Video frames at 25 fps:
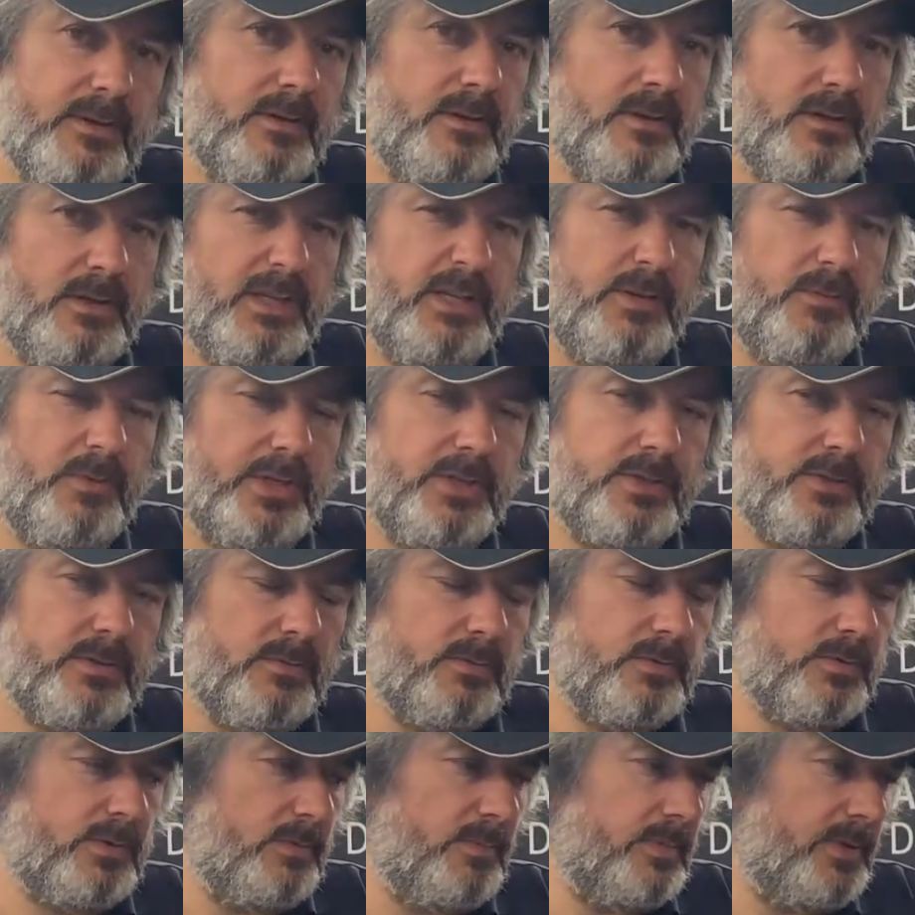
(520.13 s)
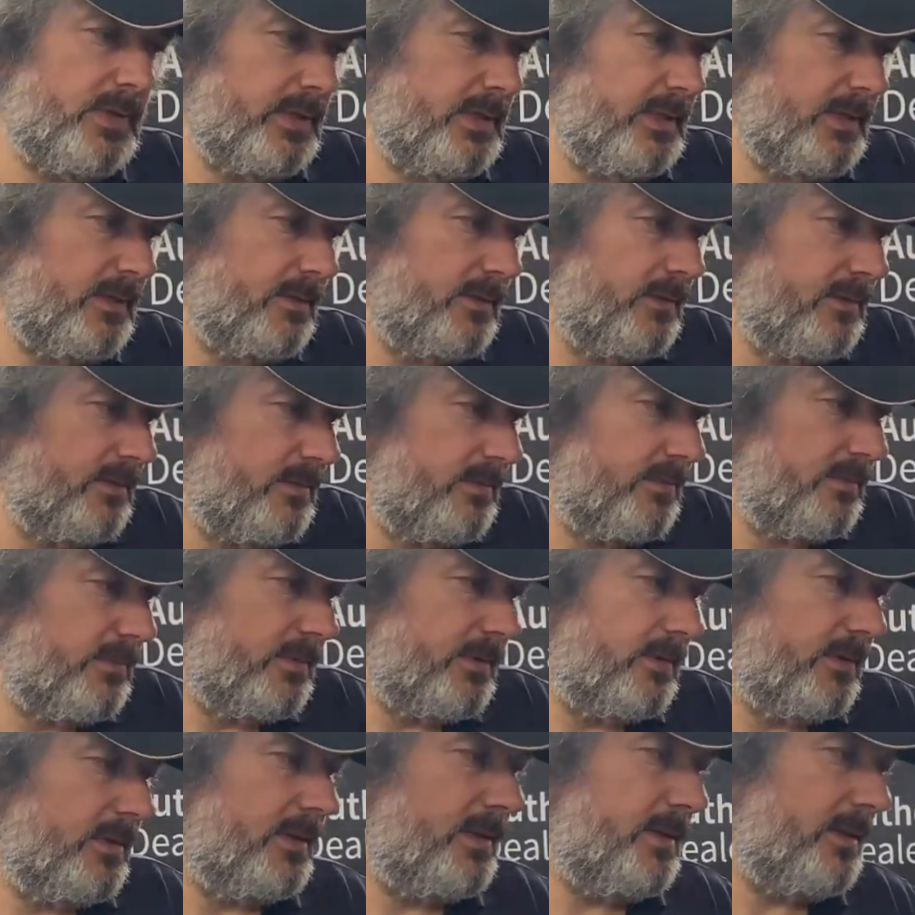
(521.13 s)
I'll let Rich talk to you about that.
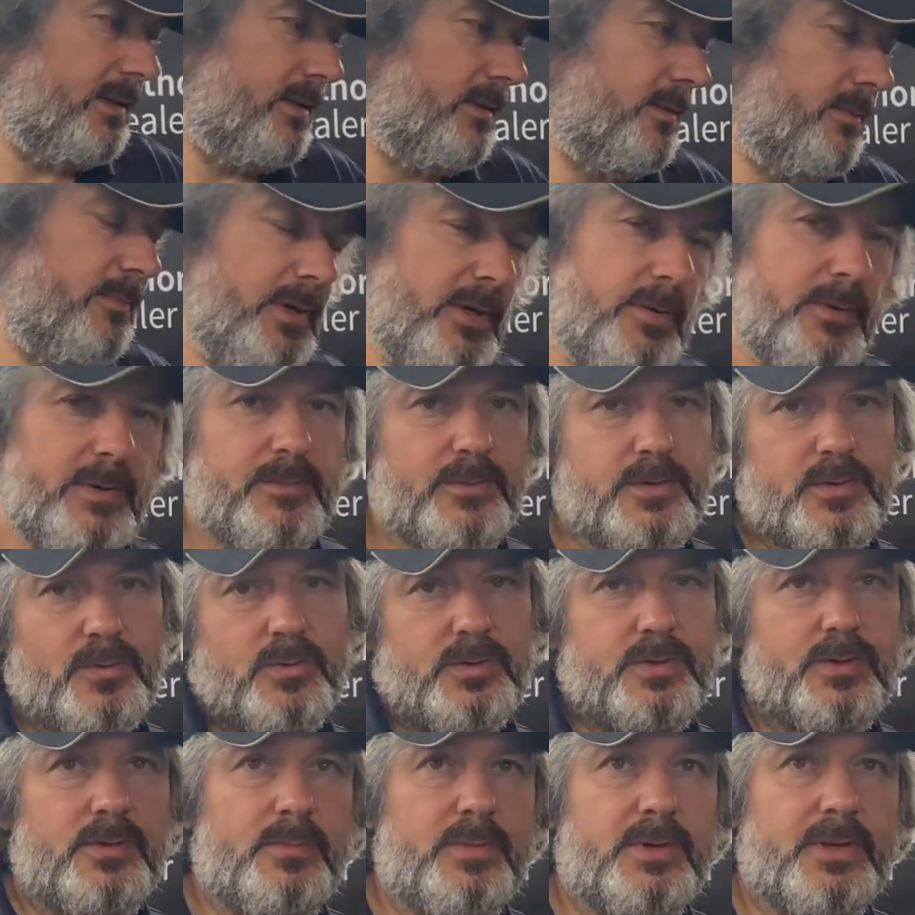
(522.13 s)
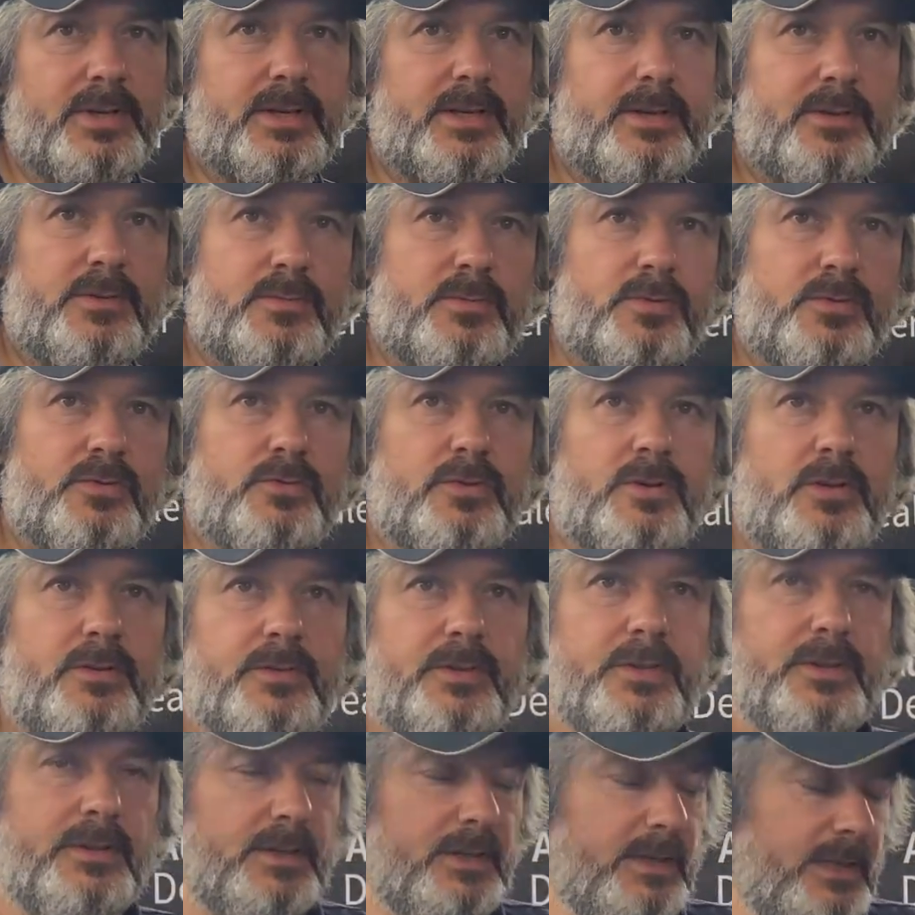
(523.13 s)
And better him talk to you about it. He's the one driving.